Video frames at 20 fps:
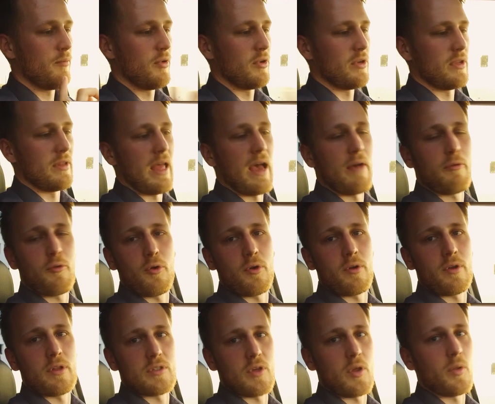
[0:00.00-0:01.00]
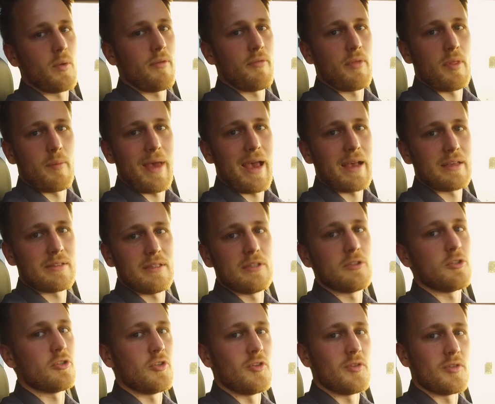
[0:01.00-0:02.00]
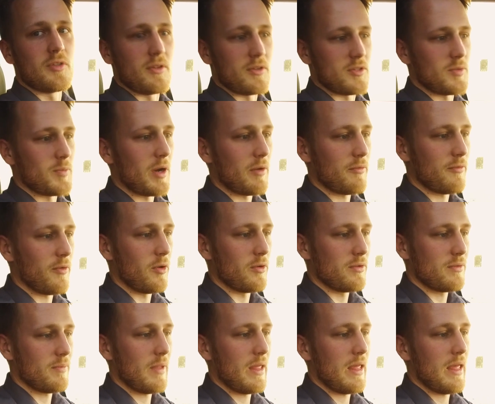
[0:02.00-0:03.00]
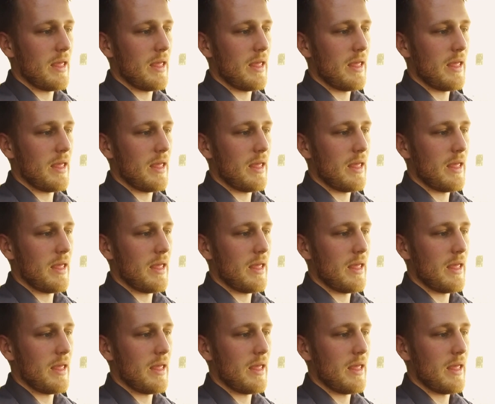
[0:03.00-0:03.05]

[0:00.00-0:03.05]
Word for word: put in nav coordinates all the way from the back seat just using their smartphone.